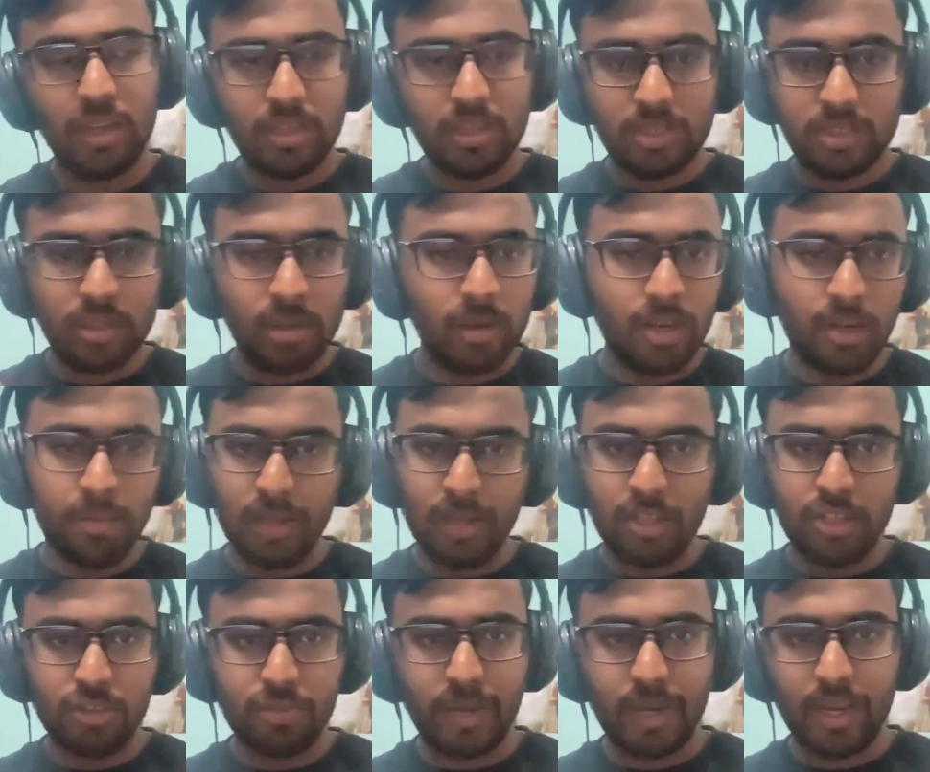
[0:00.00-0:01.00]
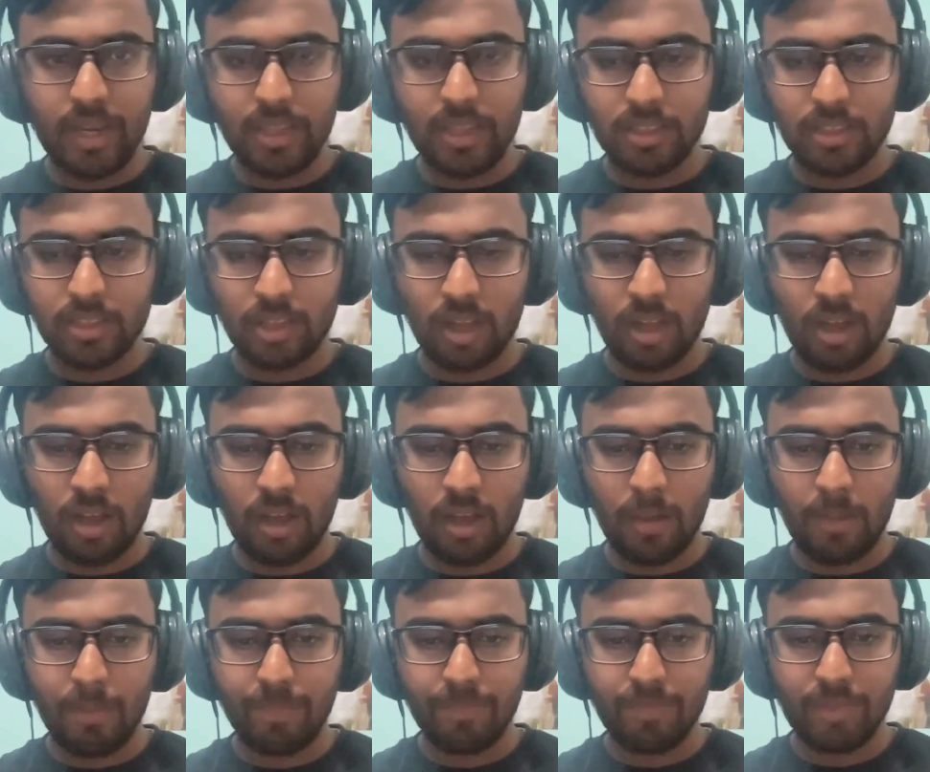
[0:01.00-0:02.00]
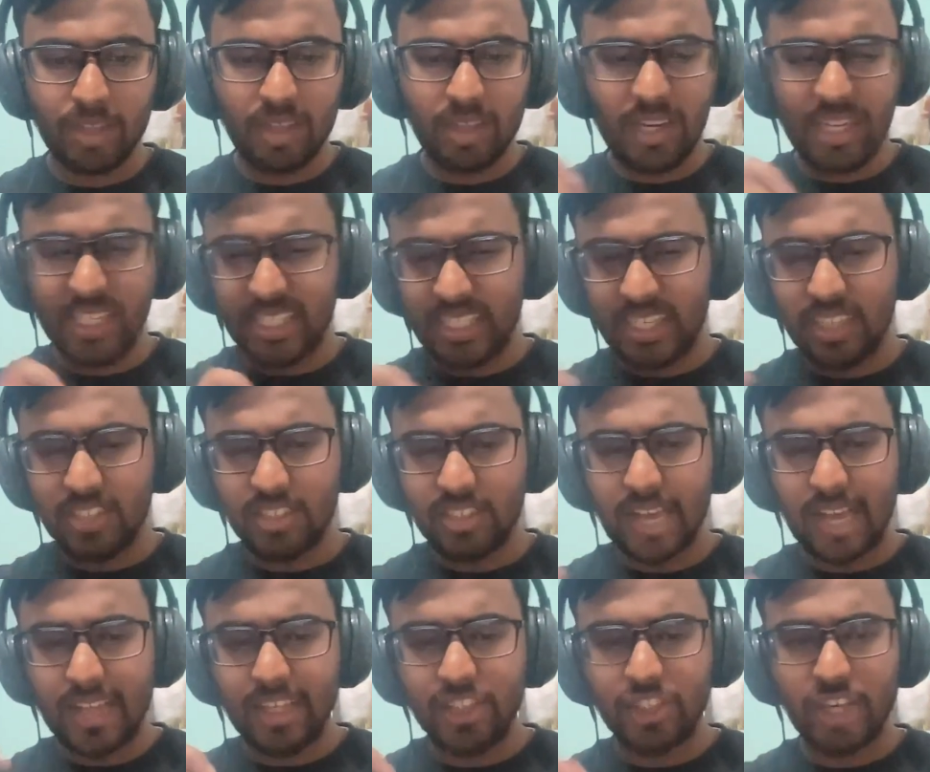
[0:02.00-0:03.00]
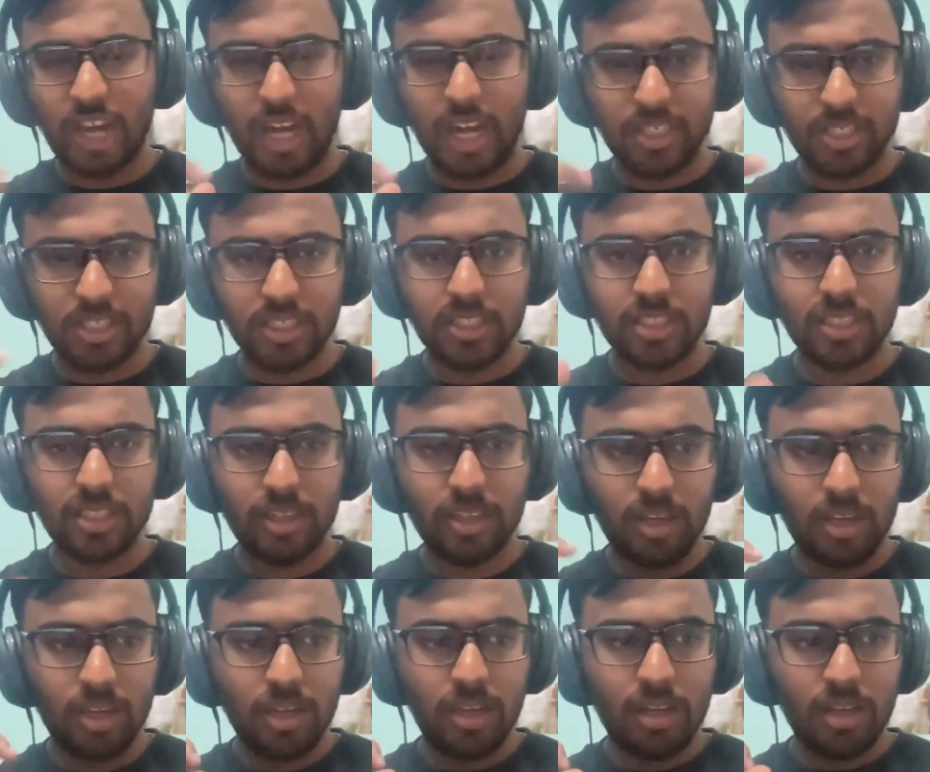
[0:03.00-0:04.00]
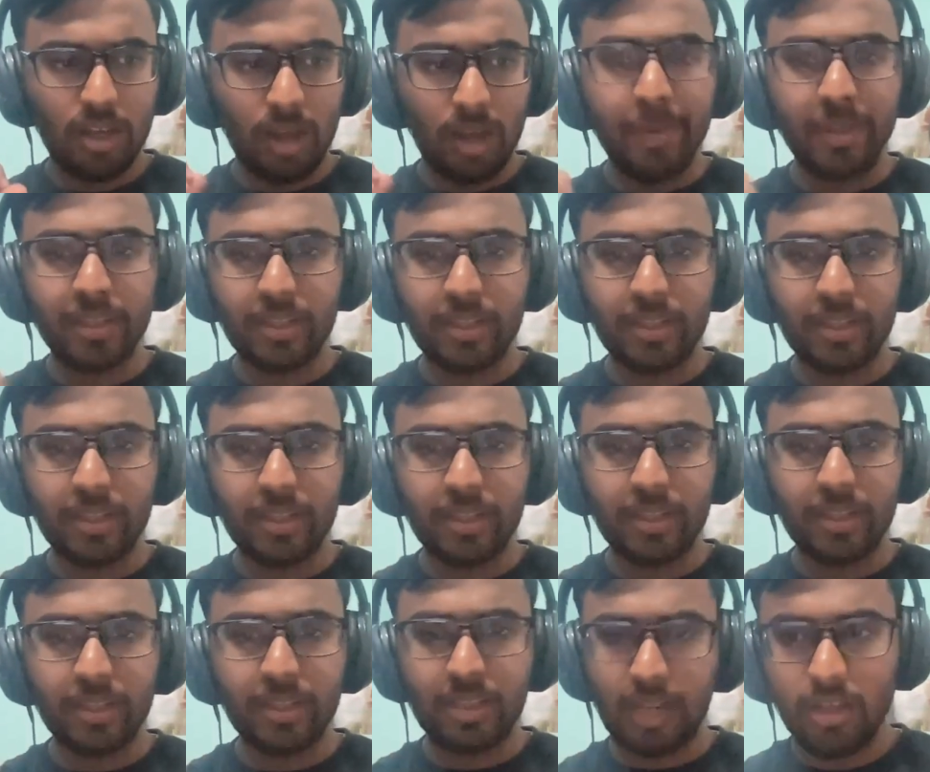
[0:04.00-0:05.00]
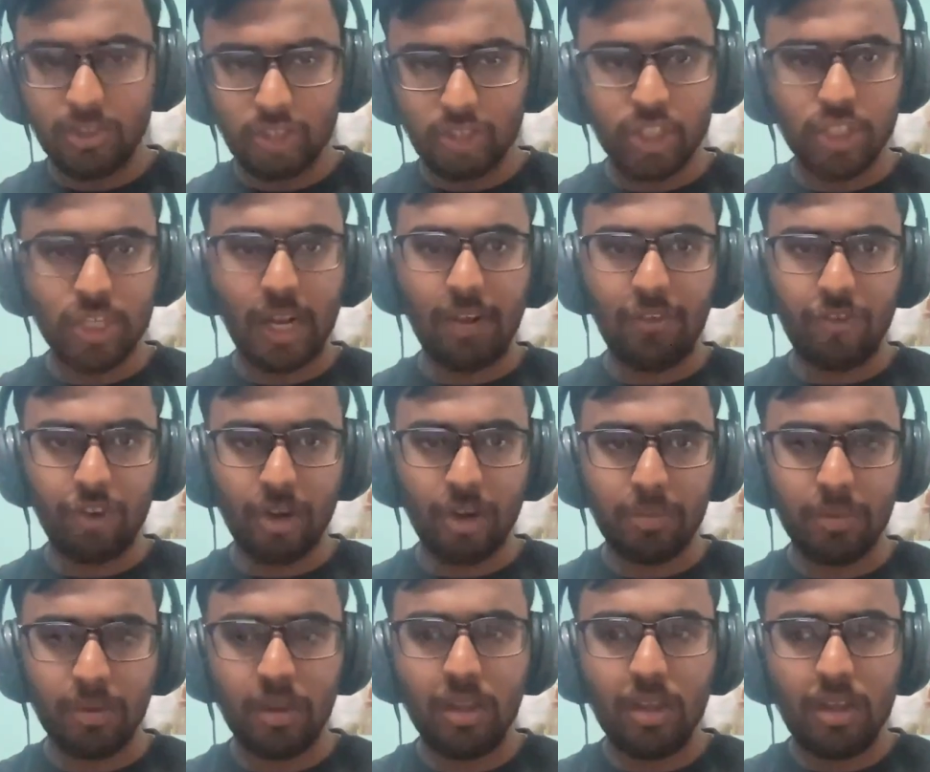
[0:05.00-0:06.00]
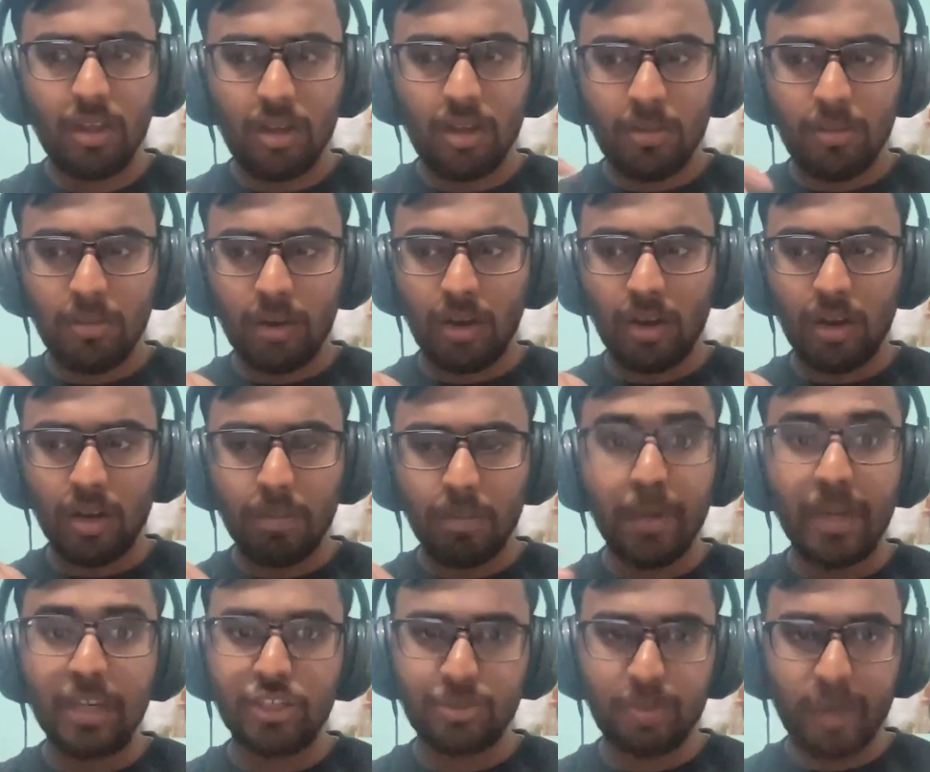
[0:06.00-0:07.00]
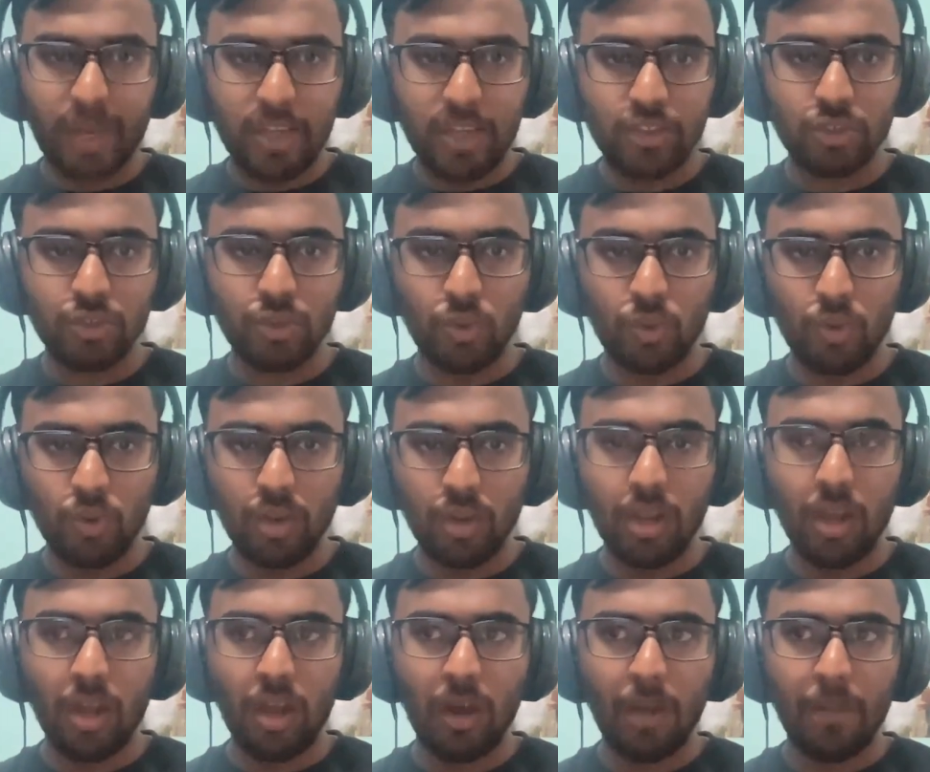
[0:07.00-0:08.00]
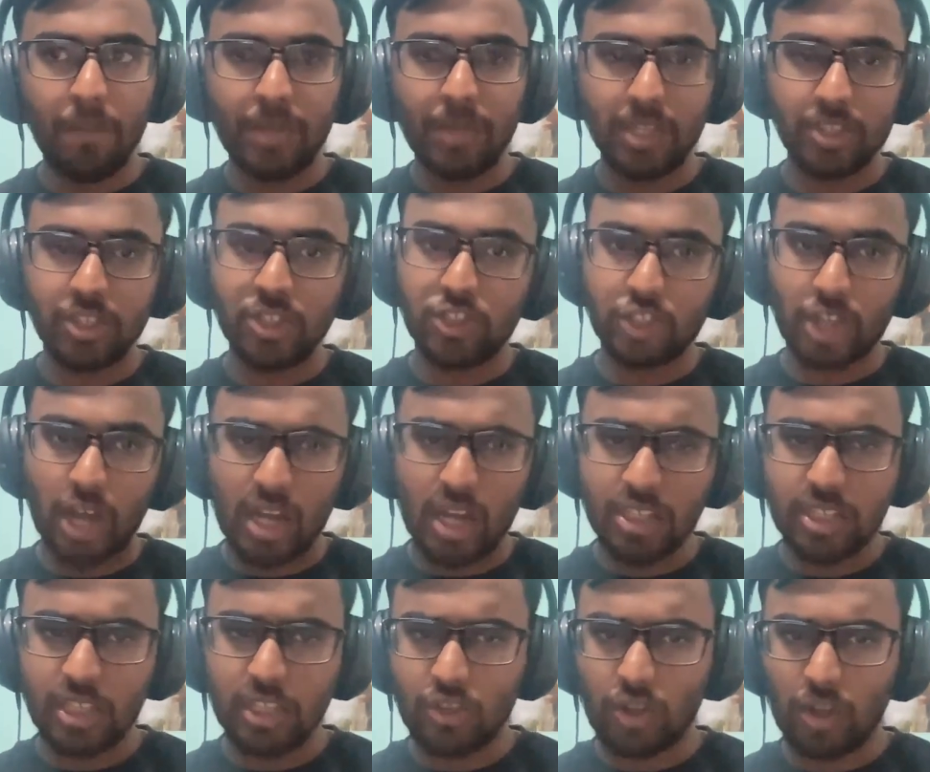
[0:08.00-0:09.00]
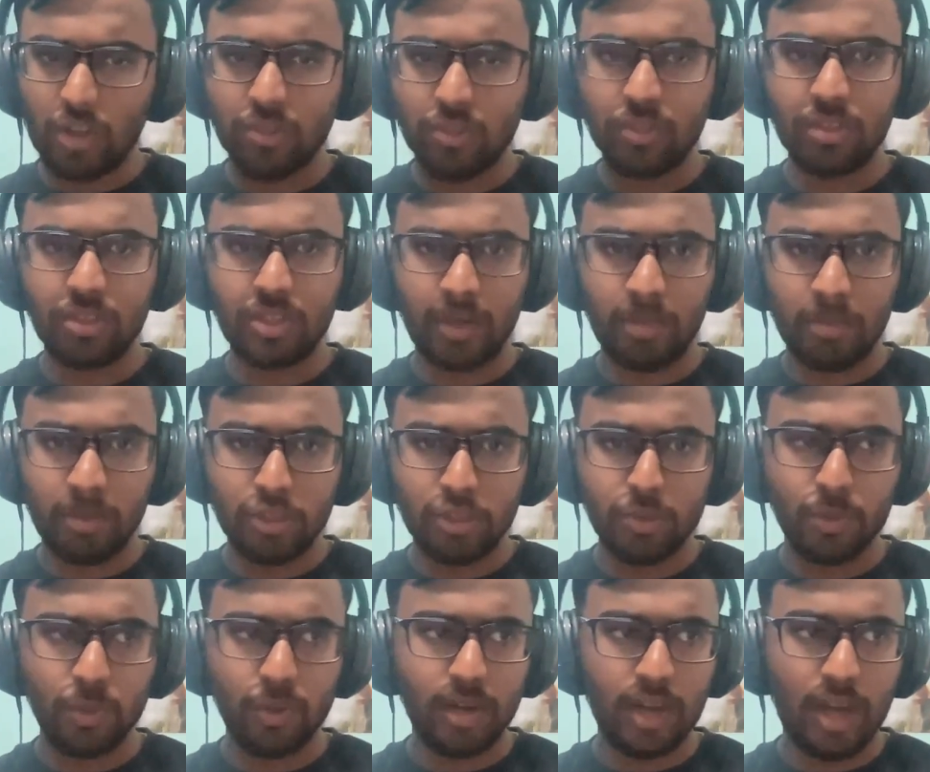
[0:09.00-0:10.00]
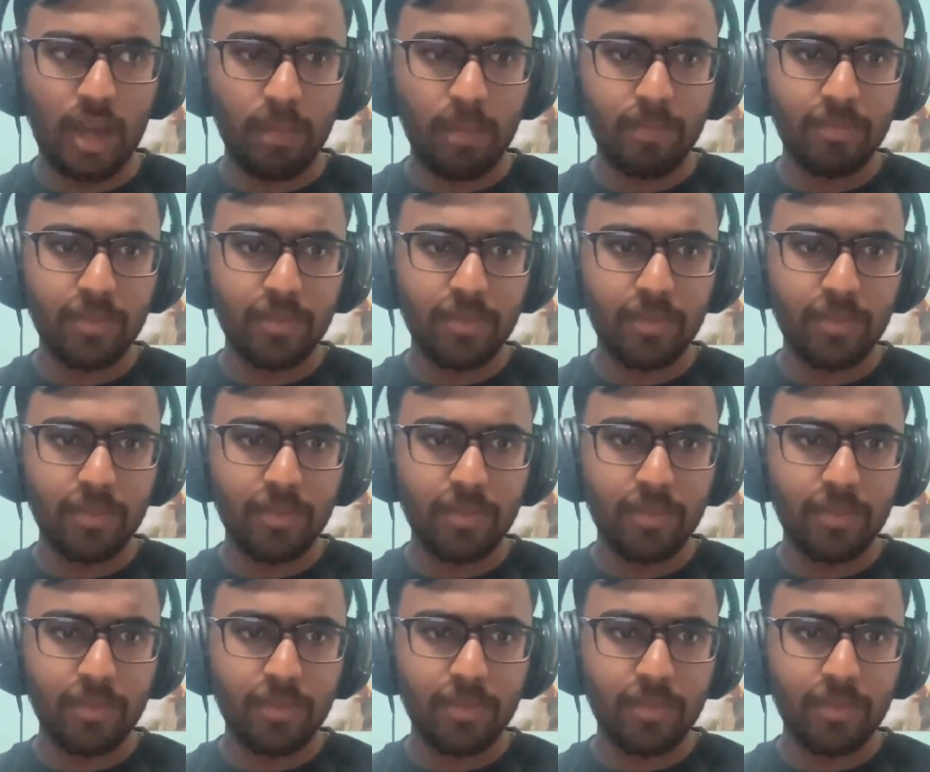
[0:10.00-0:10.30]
Similarly, BuildSpace residency, I think, charges a monthly fee, just like Draper. But BuildSpace School doesn't charge. It's also 3 months program